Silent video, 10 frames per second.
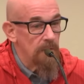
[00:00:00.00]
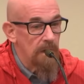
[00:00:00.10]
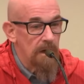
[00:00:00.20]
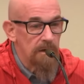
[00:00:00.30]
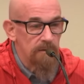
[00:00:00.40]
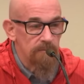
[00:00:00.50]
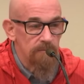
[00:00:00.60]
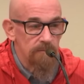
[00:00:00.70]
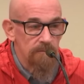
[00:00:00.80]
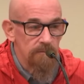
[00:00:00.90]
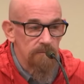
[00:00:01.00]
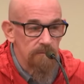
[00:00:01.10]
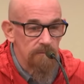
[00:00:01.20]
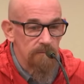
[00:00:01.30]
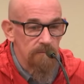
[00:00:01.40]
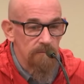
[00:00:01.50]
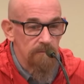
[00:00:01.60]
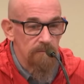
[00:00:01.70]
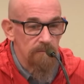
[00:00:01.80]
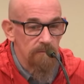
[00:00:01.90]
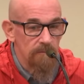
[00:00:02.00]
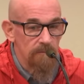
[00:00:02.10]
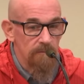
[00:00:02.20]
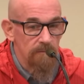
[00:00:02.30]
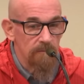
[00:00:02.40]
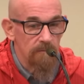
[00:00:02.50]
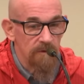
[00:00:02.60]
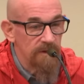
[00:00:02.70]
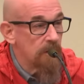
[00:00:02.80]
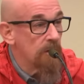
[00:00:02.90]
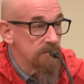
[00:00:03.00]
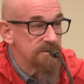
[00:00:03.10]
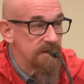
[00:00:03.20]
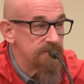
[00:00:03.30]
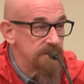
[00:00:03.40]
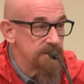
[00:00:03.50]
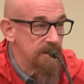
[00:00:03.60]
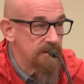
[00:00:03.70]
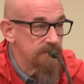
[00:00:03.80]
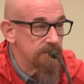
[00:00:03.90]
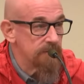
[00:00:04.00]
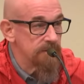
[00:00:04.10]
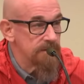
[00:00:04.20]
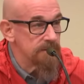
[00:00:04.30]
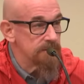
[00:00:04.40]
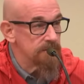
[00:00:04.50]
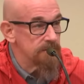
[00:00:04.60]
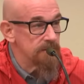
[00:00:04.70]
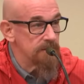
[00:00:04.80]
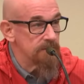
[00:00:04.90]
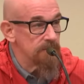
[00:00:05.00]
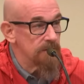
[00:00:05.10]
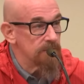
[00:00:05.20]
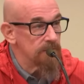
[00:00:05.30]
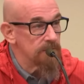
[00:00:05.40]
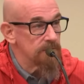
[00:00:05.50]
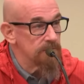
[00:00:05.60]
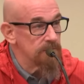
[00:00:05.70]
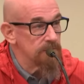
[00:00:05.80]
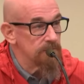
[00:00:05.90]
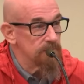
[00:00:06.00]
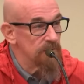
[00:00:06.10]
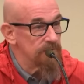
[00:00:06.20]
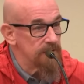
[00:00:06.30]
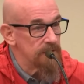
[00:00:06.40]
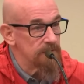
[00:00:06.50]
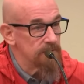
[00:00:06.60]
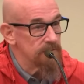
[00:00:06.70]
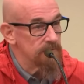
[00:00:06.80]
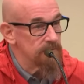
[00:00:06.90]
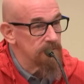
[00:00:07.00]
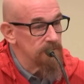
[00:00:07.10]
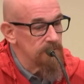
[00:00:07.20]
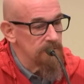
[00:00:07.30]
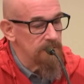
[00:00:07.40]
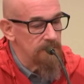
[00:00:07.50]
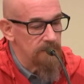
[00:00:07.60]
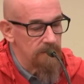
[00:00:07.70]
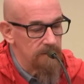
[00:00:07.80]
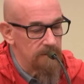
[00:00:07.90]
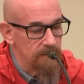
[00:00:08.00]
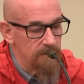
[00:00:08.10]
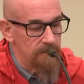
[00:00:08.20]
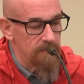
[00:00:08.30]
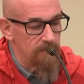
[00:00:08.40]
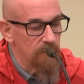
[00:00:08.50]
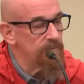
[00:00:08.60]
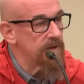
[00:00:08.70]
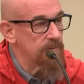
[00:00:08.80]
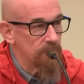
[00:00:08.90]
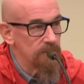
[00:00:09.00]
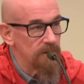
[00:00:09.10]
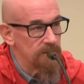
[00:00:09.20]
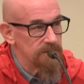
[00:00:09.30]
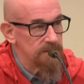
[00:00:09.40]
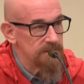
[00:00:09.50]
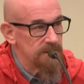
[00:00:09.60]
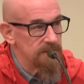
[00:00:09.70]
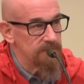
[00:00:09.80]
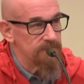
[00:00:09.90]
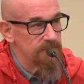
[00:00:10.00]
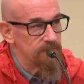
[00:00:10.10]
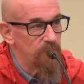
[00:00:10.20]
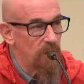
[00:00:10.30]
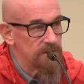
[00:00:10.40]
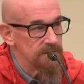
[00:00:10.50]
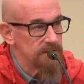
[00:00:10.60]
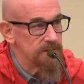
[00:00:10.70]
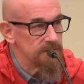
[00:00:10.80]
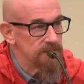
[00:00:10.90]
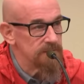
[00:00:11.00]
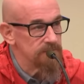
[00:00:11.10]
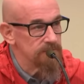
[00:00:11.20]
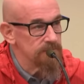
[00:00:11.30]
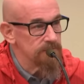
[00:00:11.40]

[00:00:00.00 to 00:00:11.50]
Well, they call them safety checks for a reason, and we were moving through those instead of pausing to